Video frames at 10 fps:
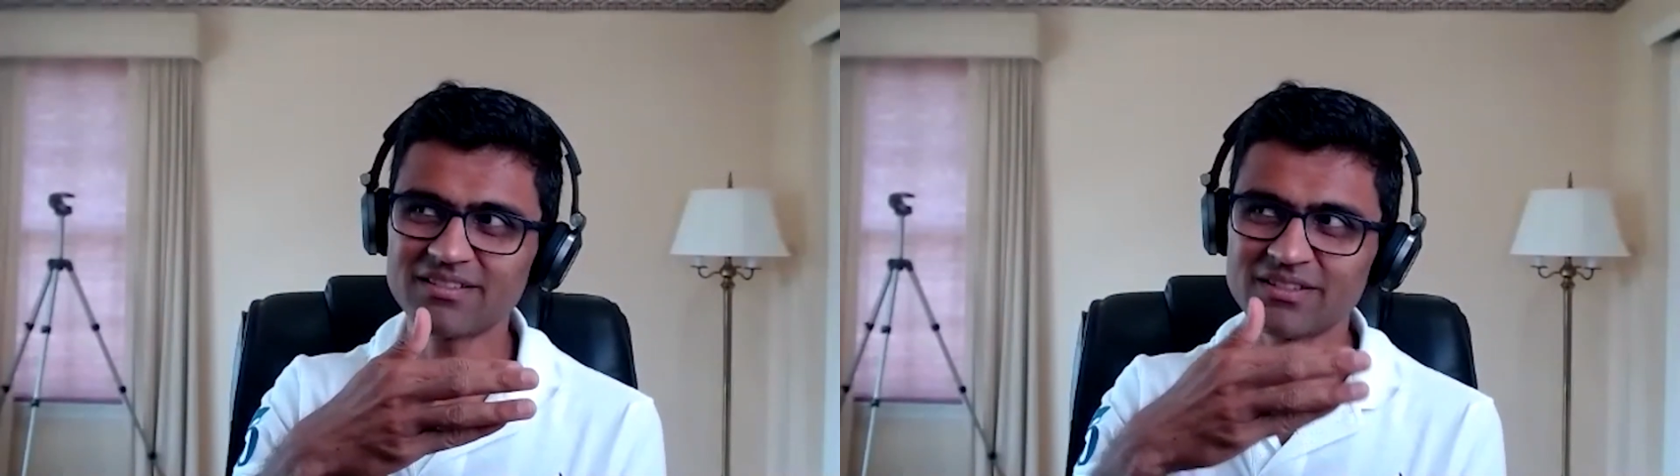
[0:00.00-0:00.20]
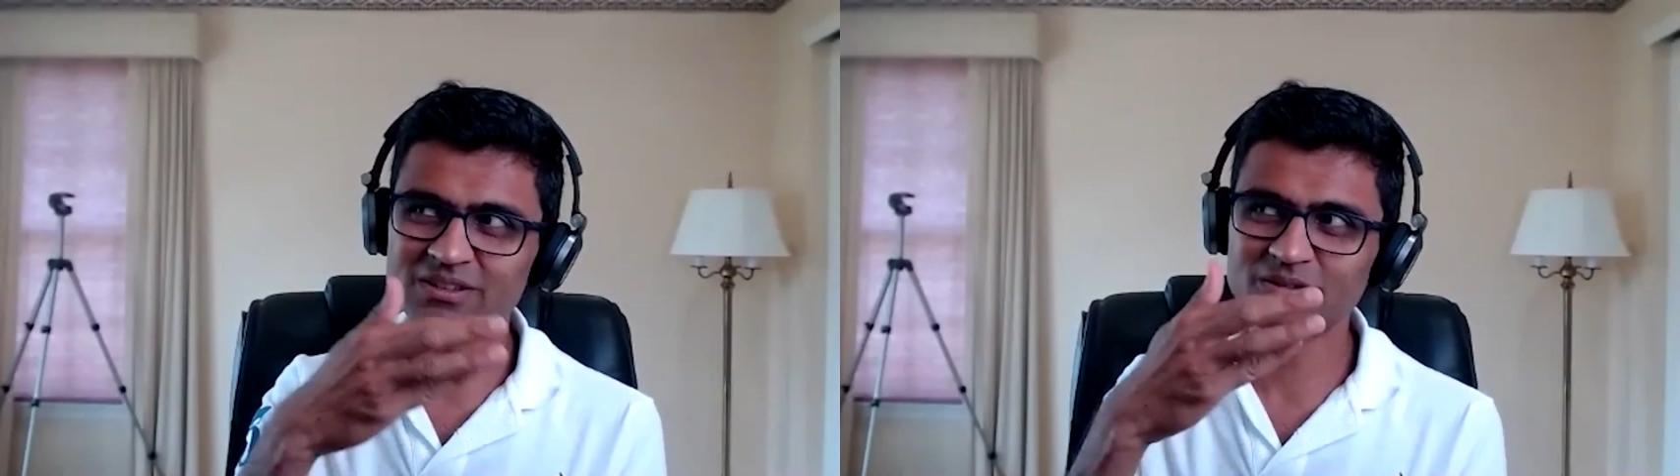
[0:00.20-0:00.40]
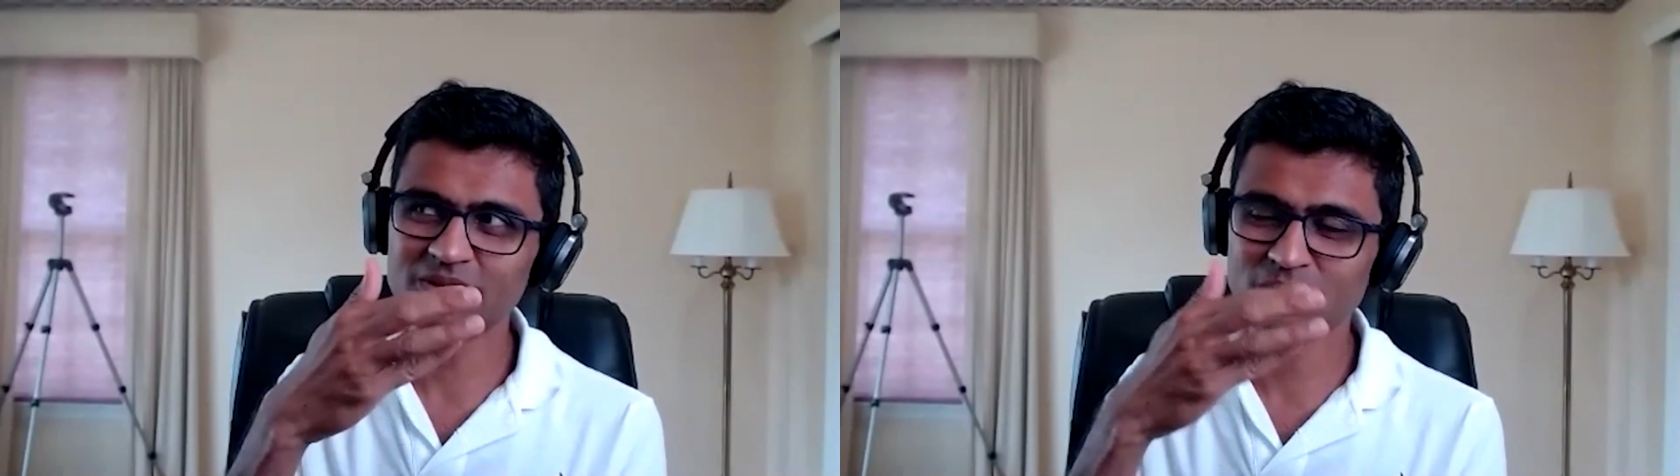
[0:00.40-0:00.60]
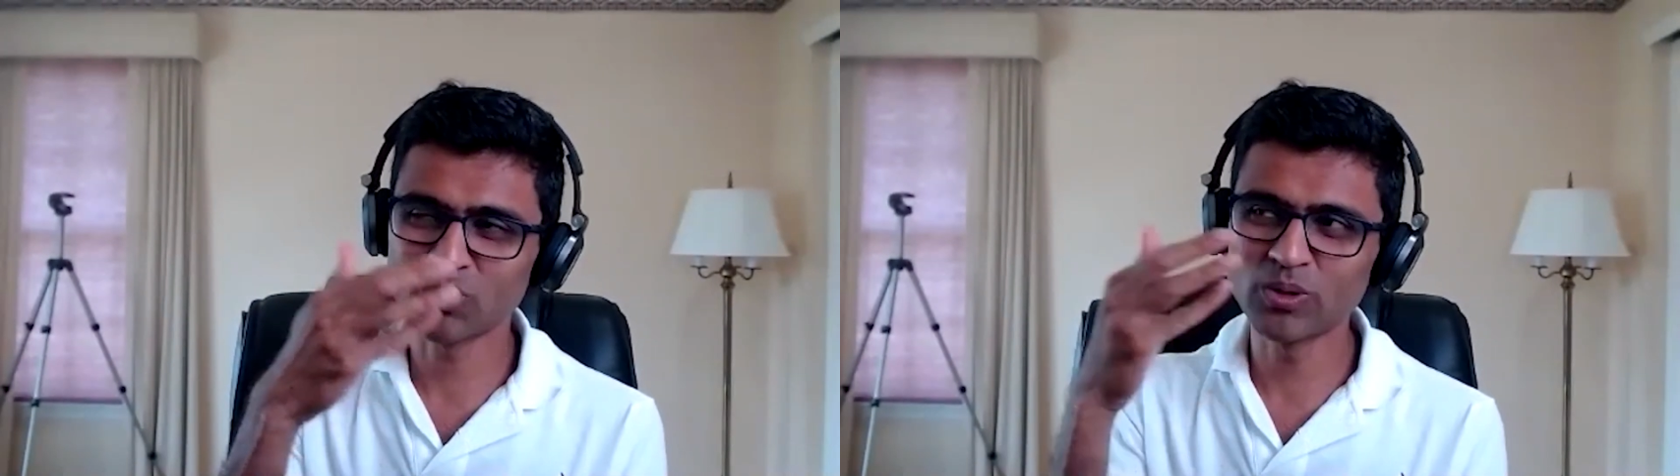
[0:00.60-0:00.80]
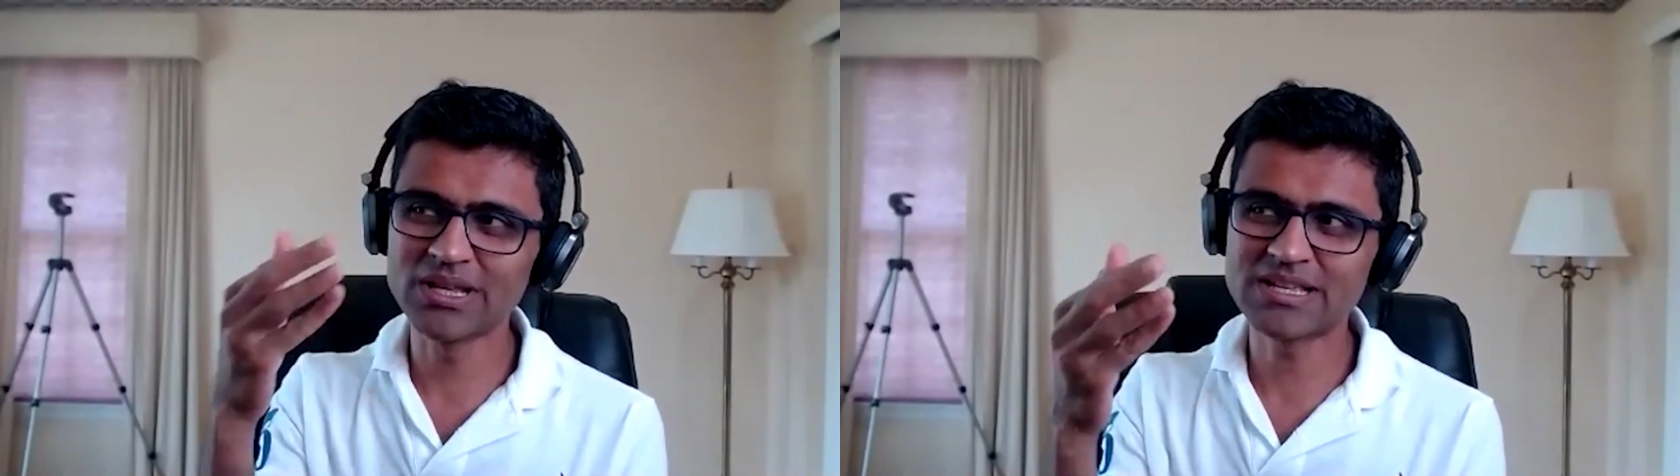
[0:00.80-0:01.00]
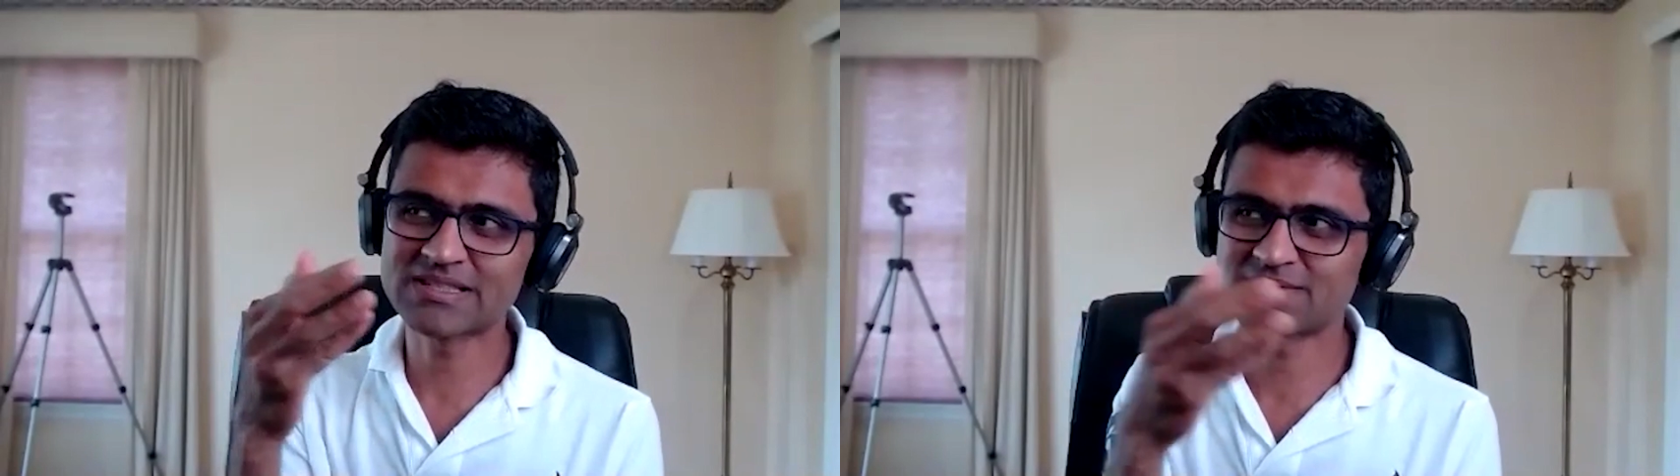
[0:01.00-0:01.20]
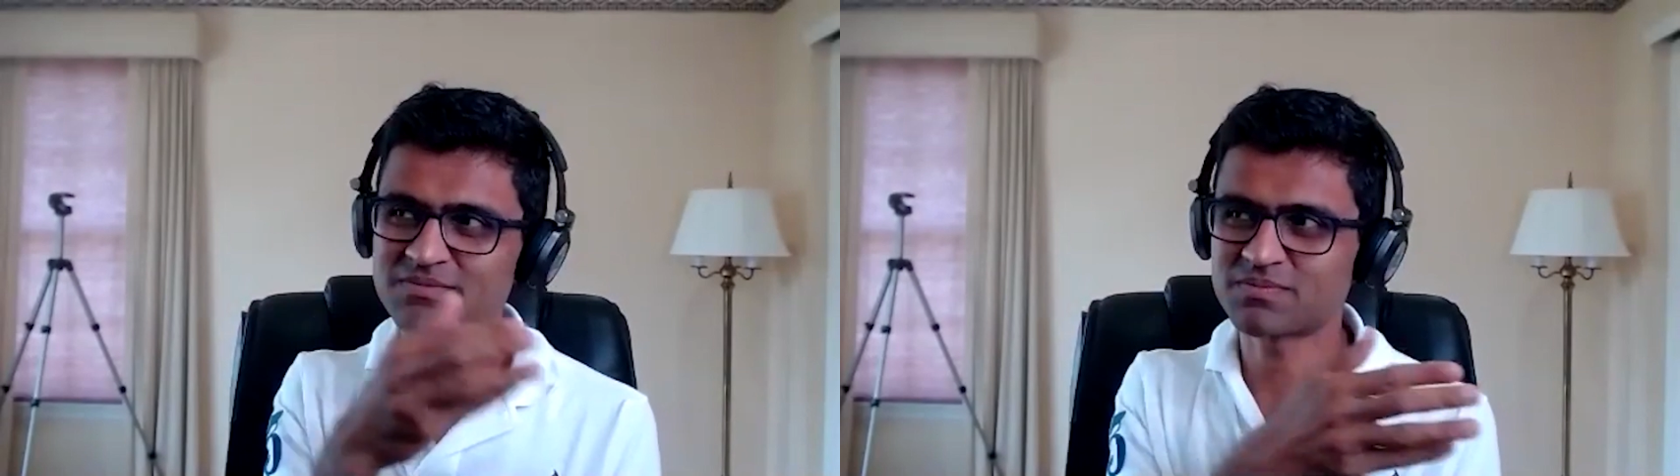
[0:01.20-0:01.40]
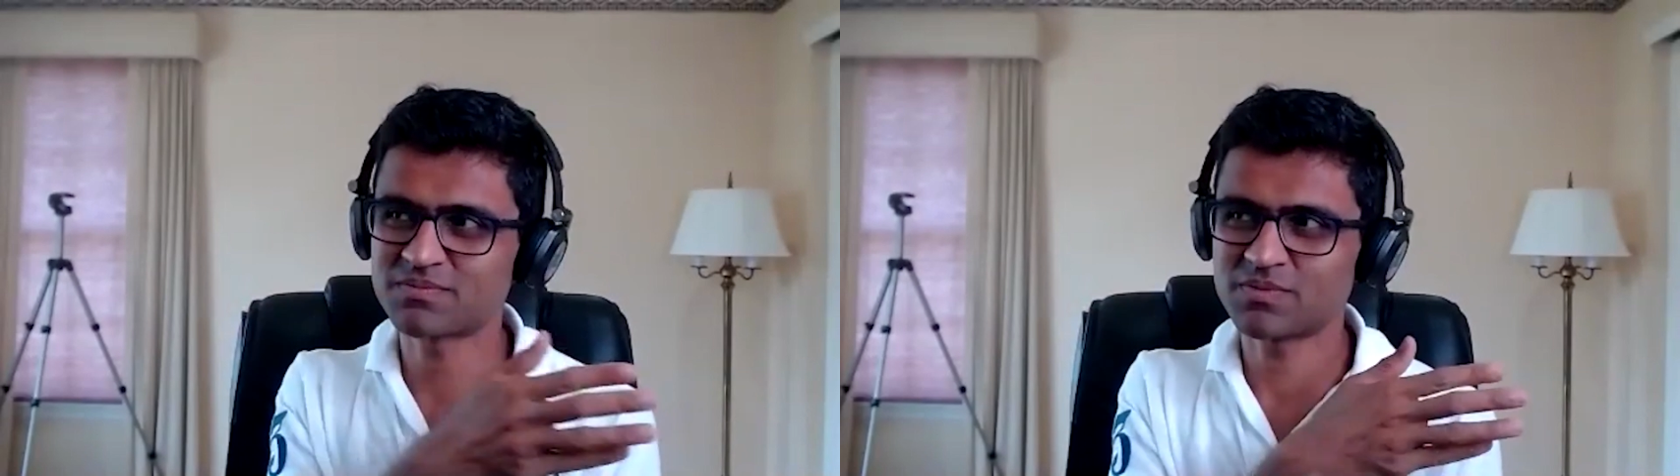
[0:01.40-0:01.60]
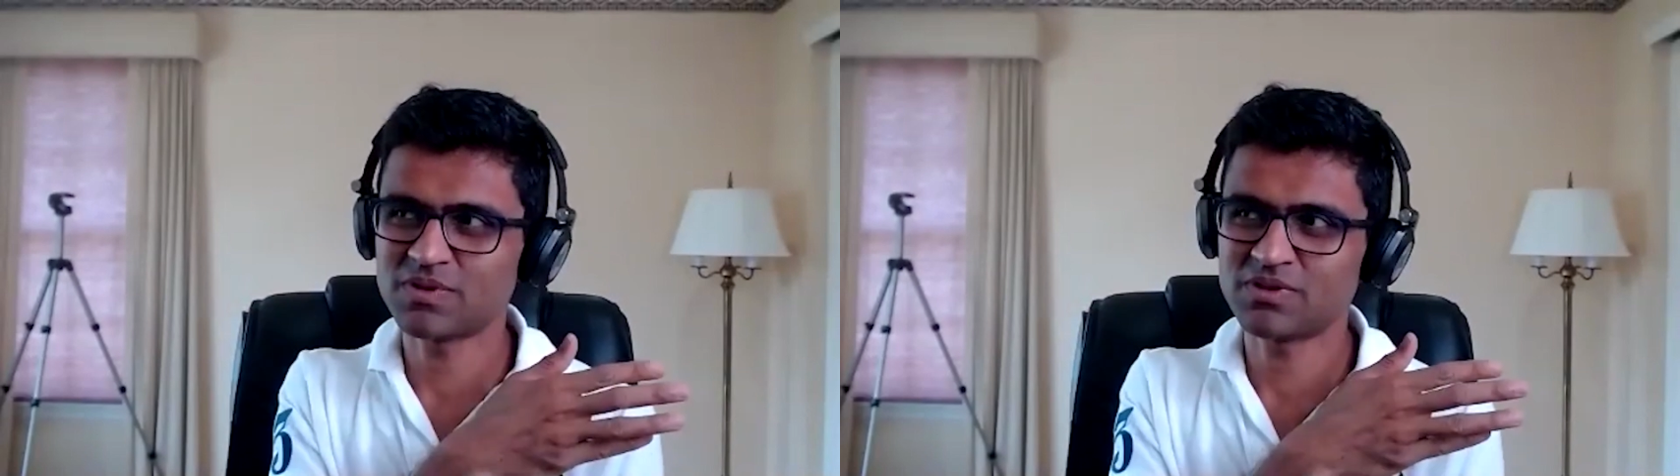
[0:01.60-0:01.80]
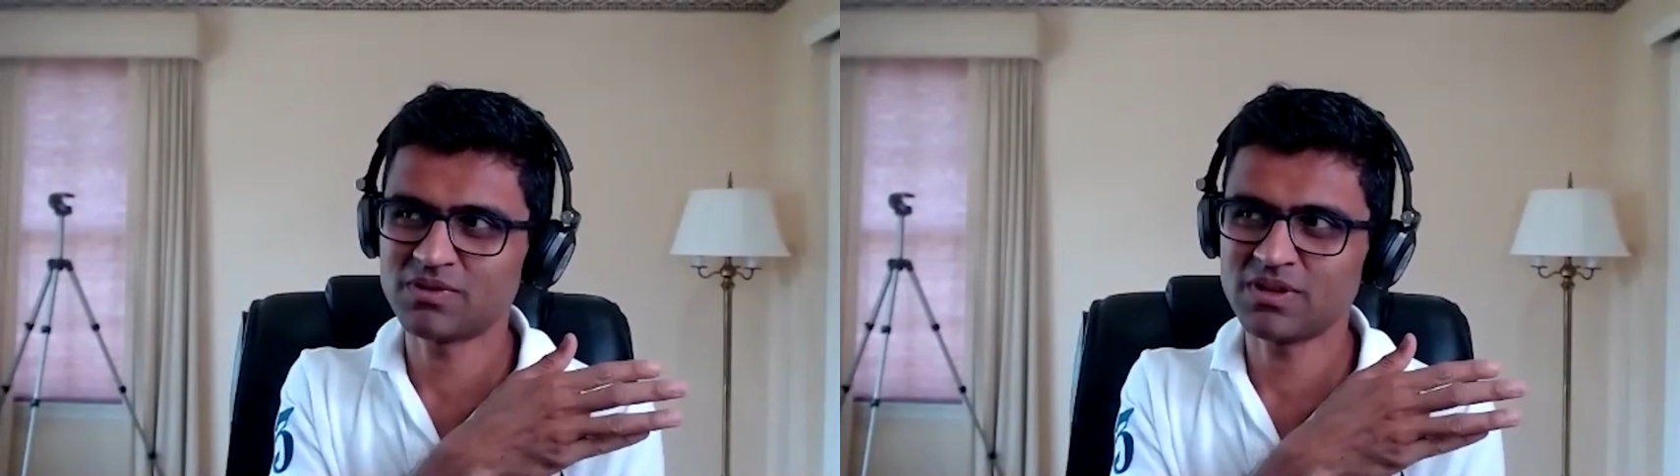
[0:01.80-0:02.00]
you know the rule is
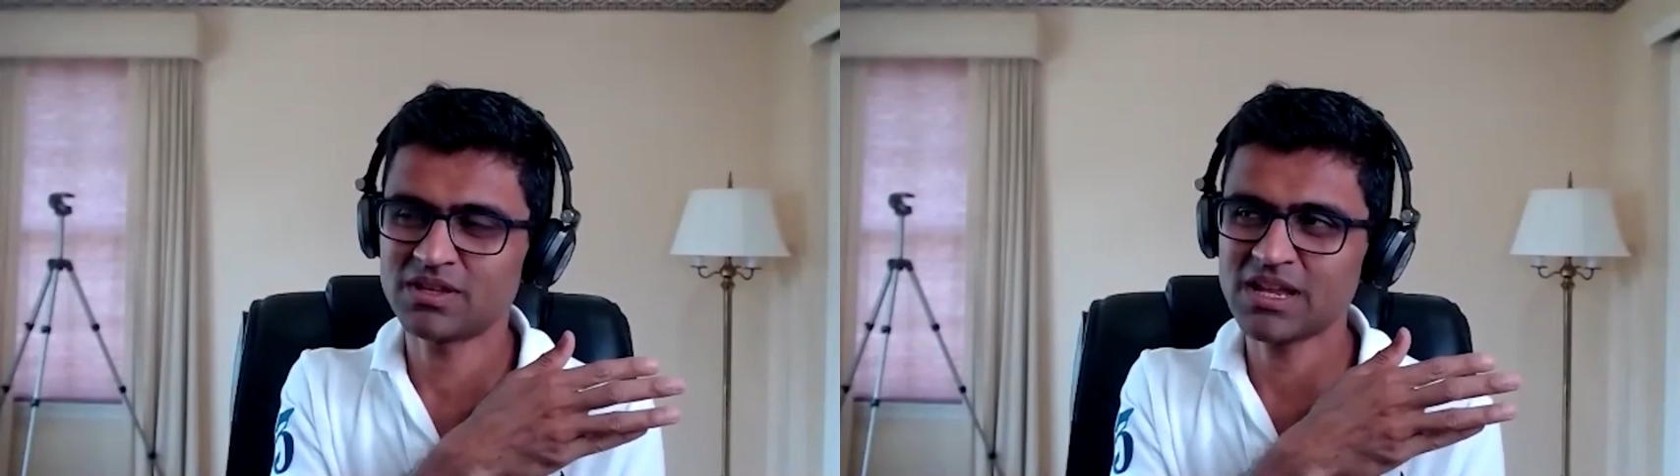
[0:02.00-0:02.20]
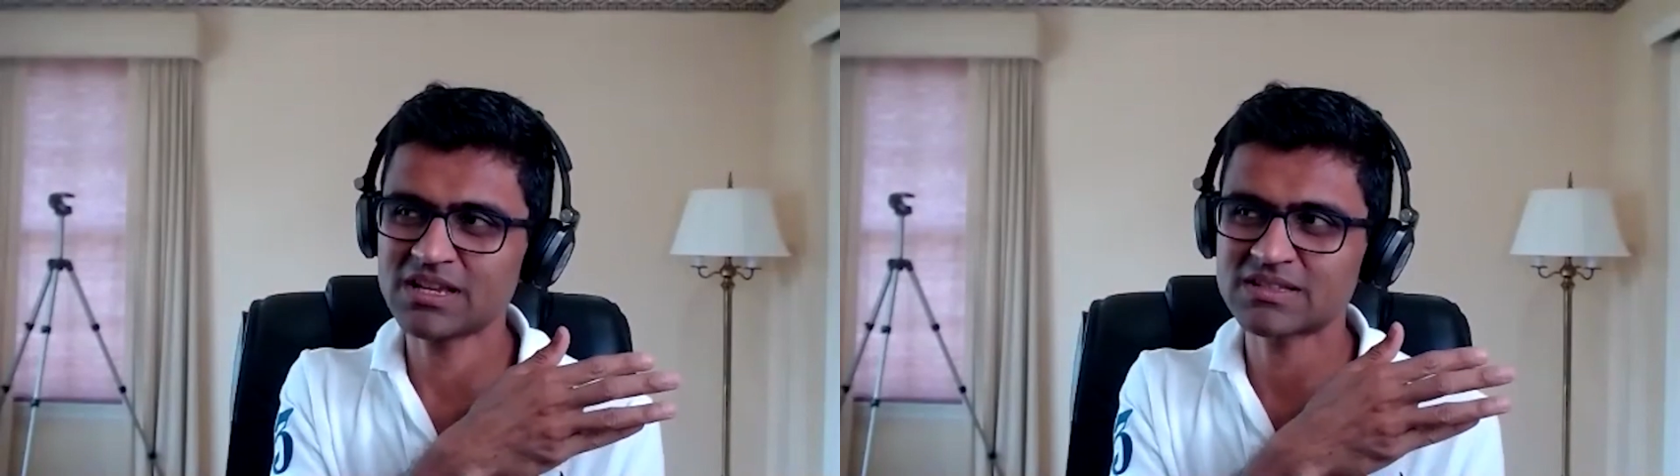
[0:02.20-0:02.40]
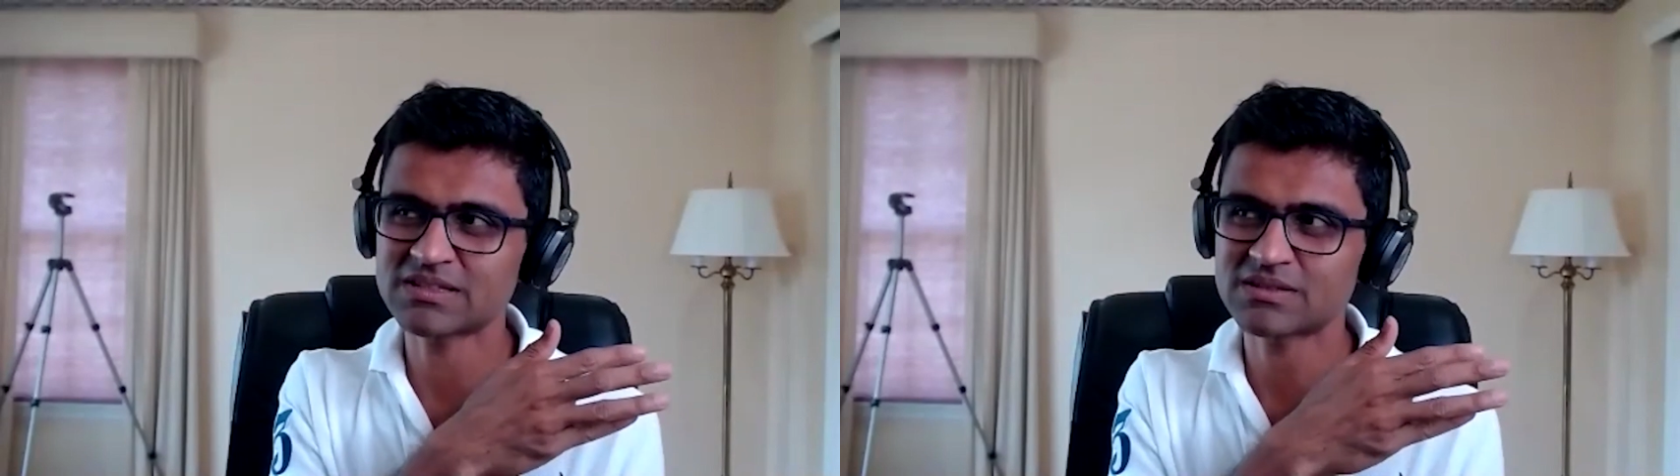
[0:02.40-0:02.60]
it, it, takes